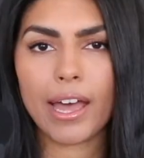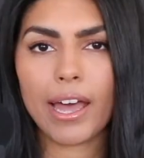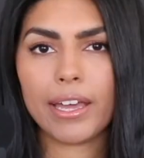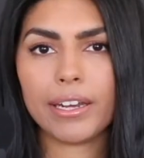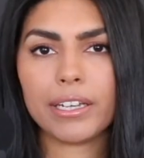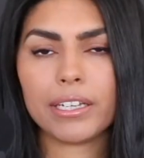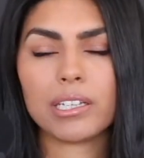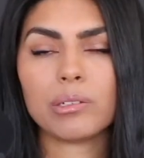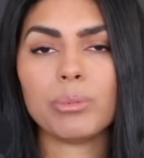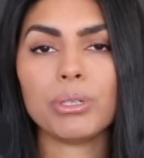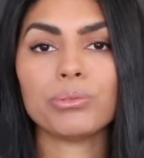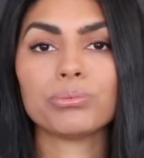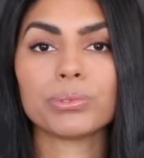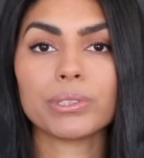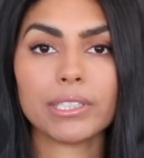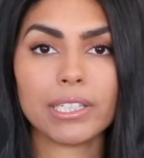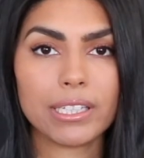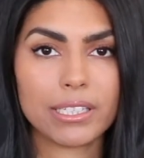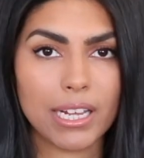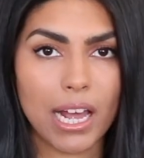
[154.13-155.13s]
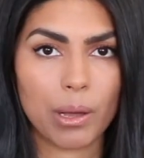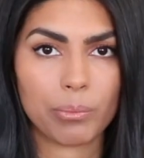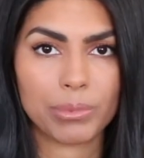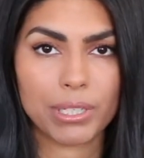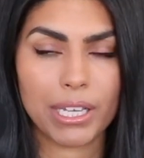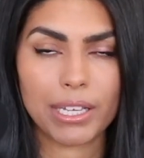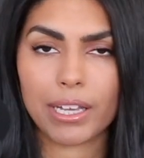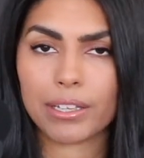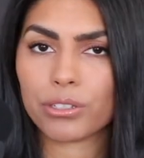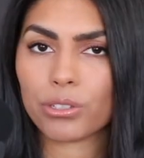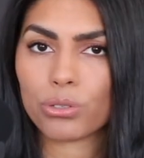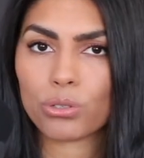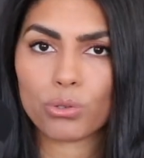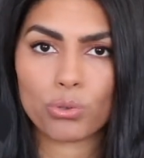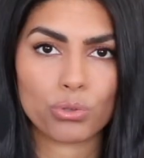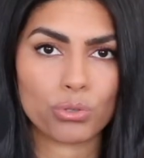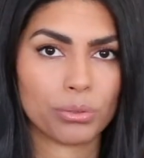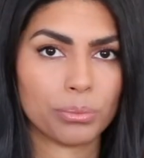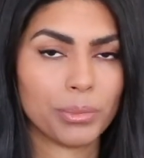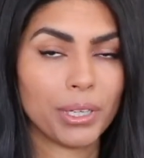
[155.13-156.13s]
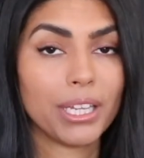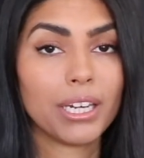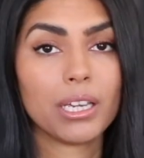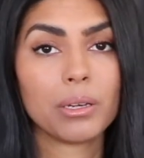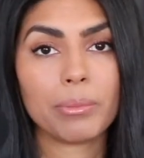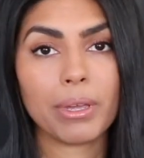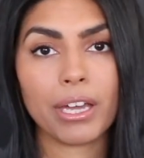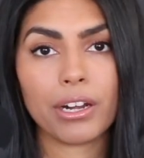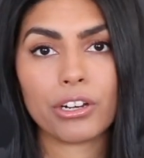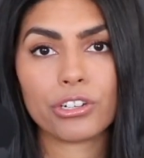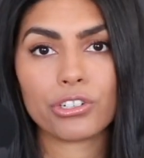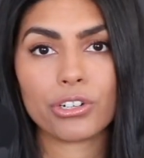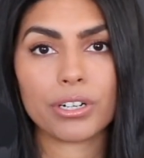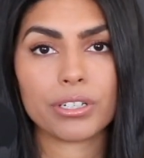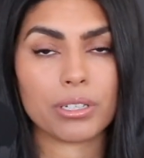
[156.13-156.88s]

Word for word: And it can be really tempting as a social media manager,